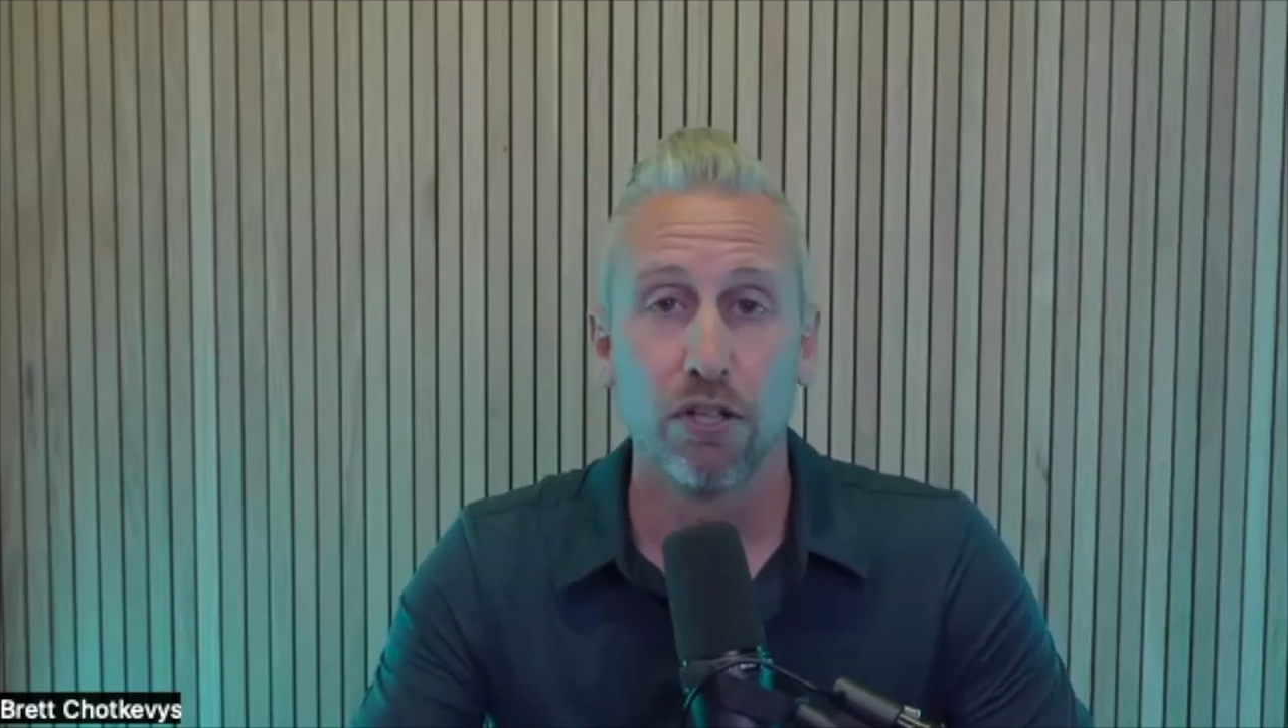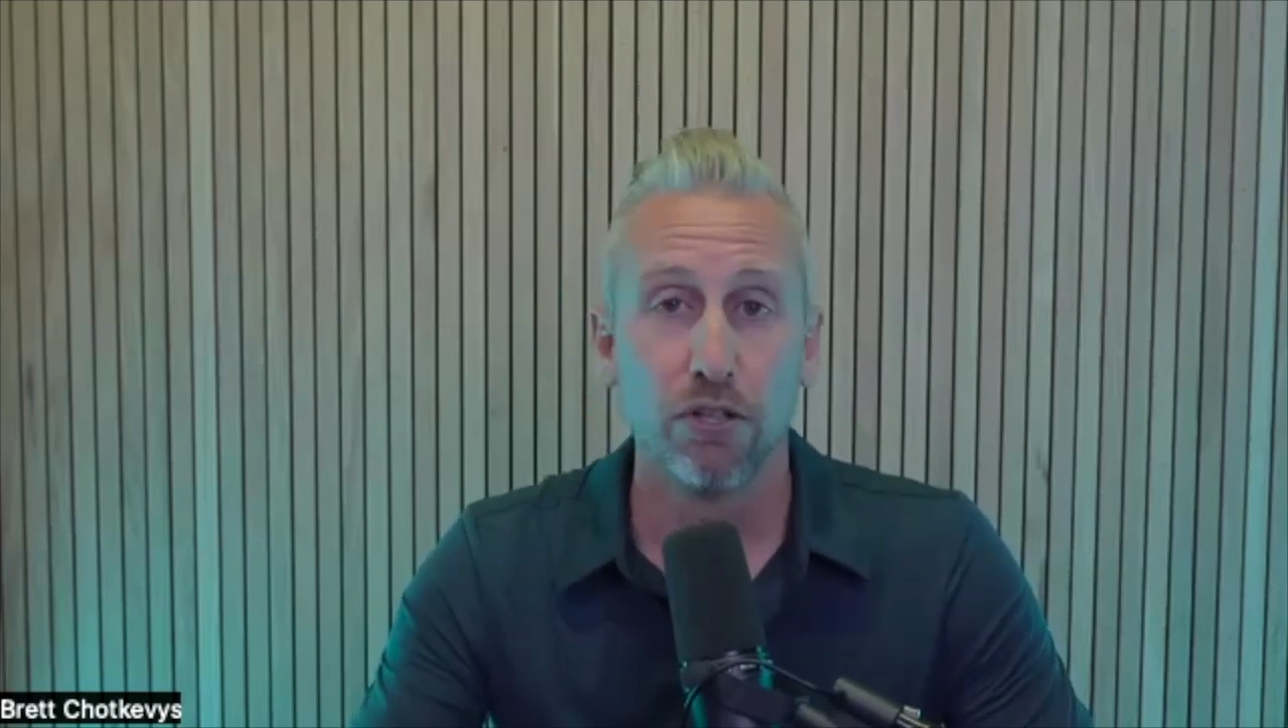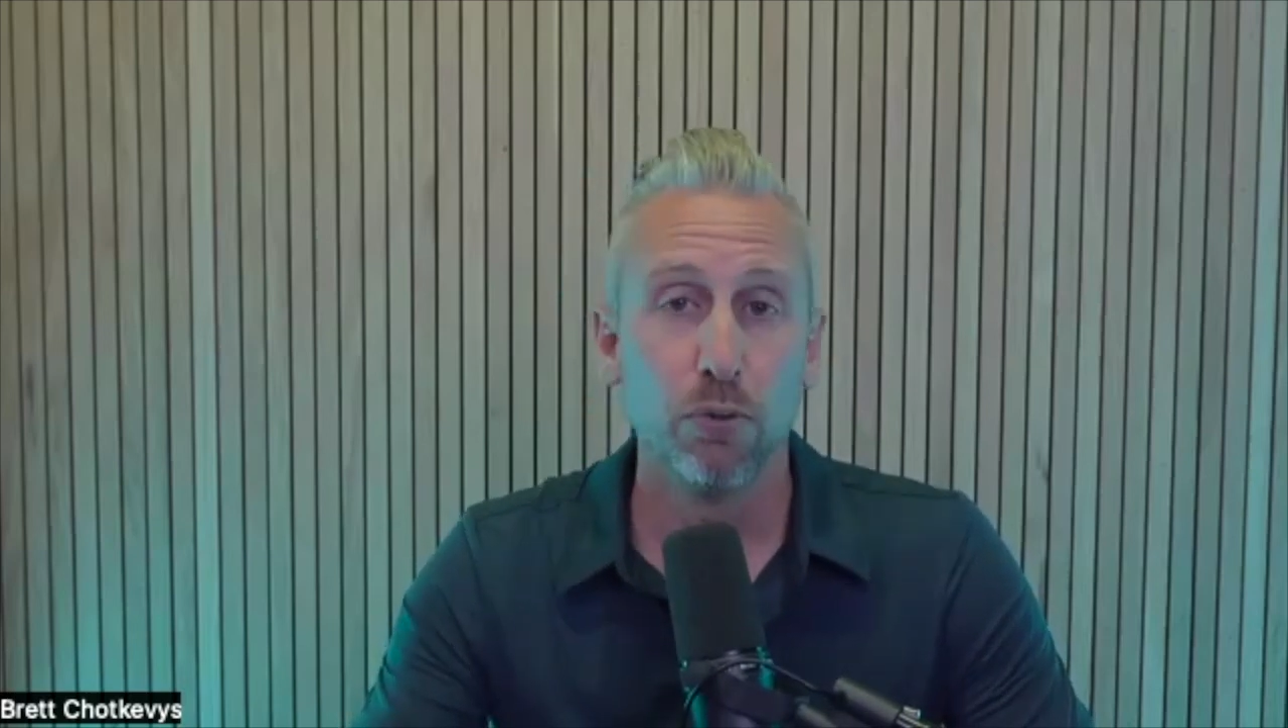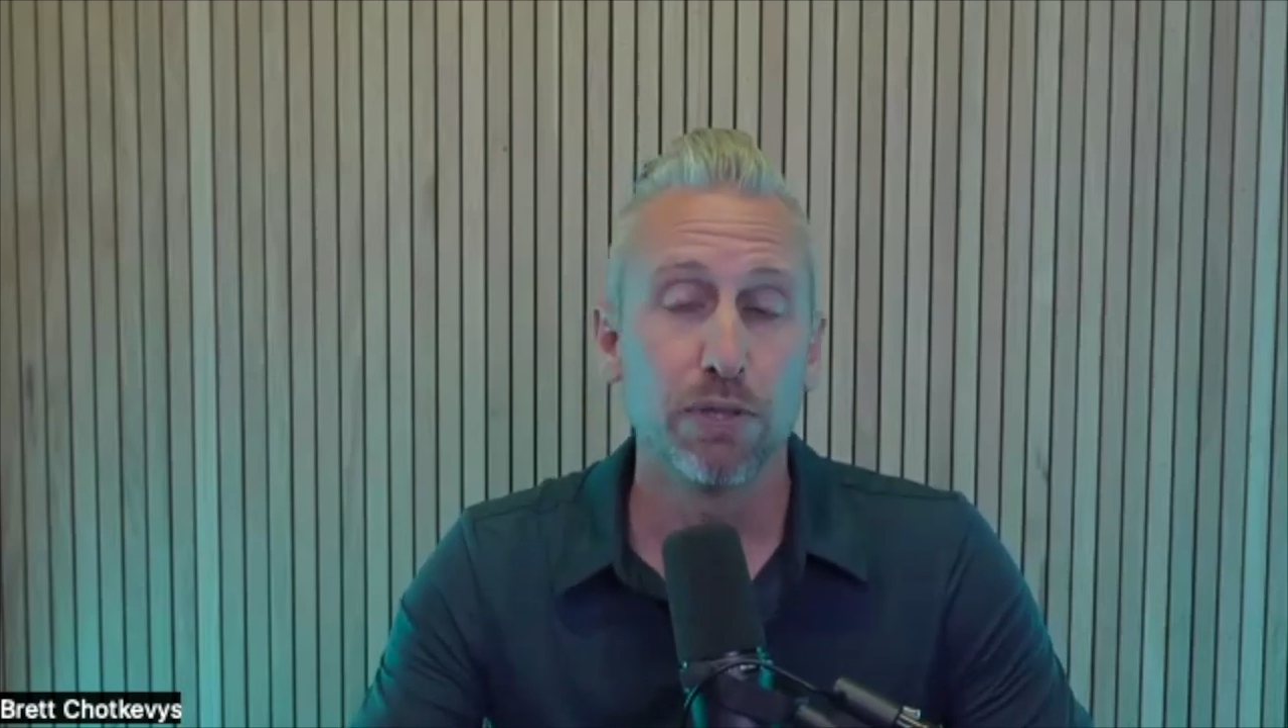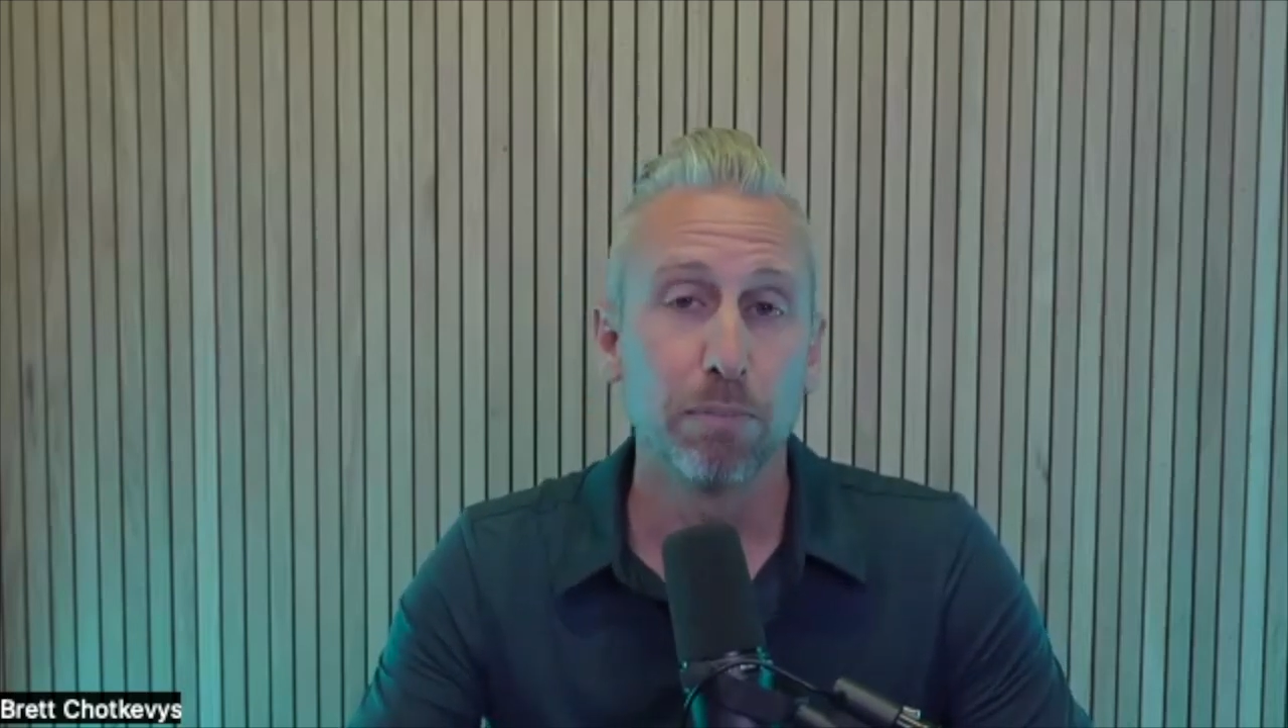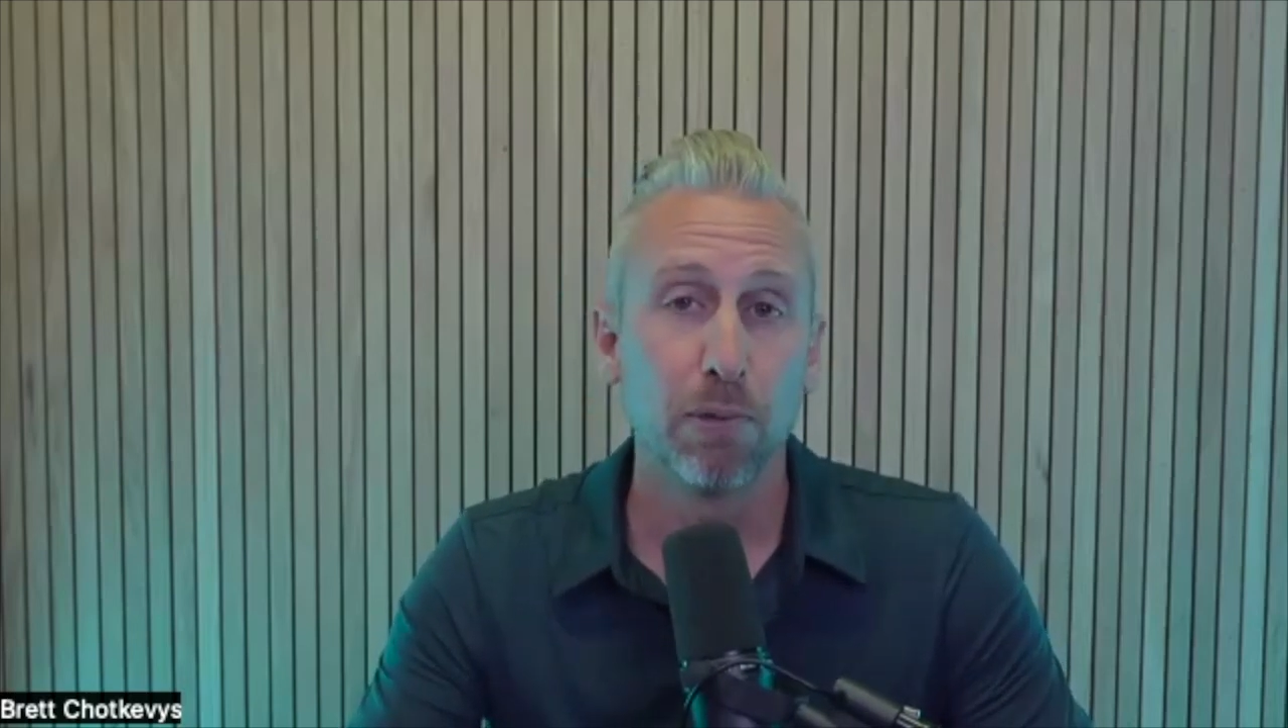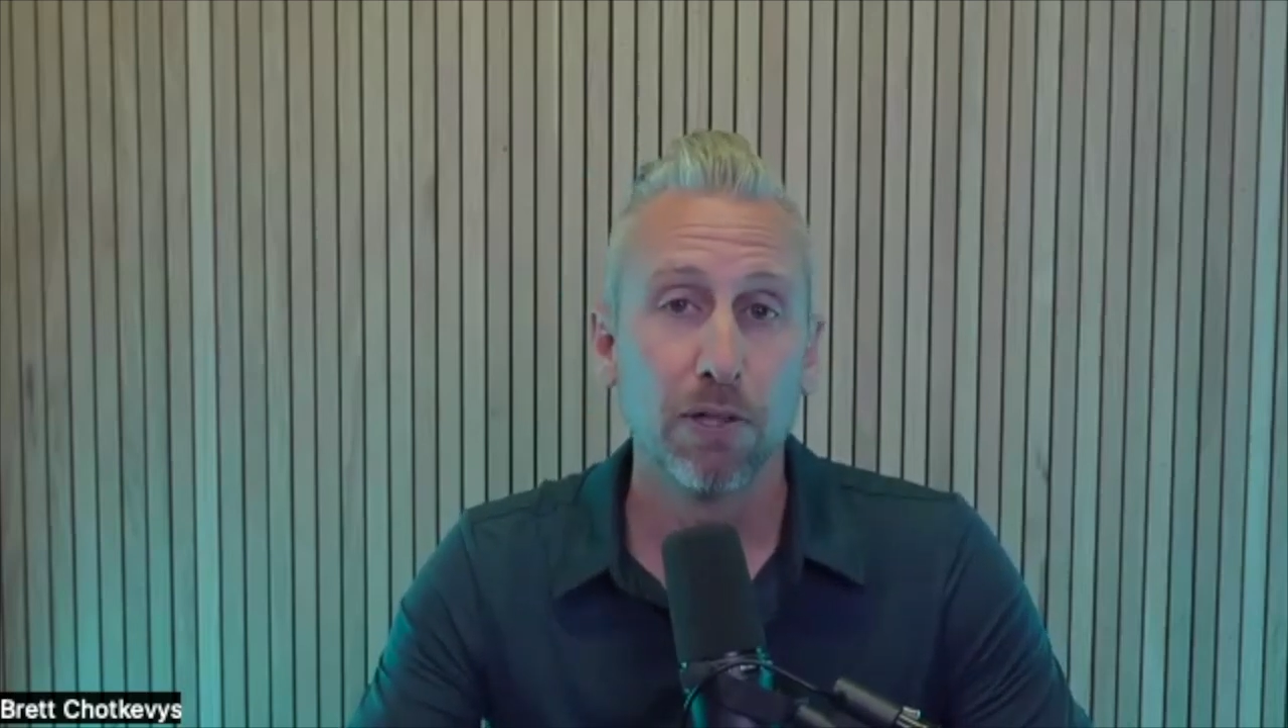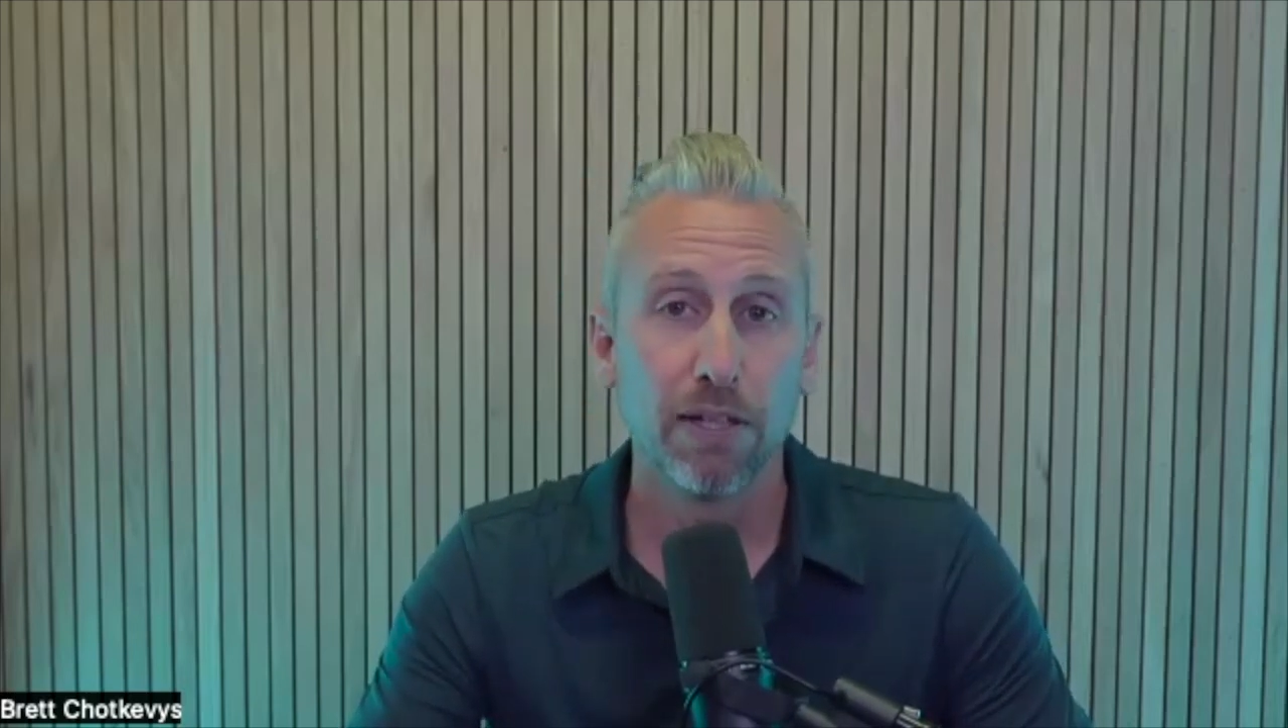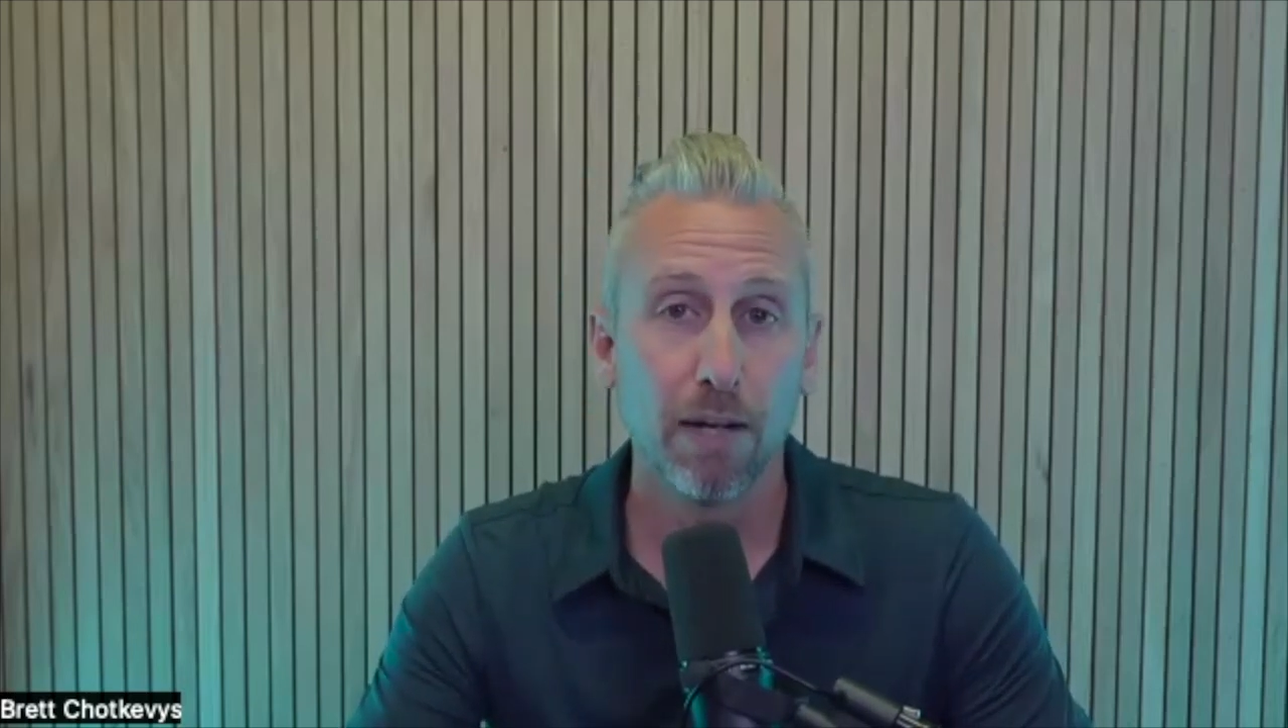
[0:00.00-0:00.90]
you to put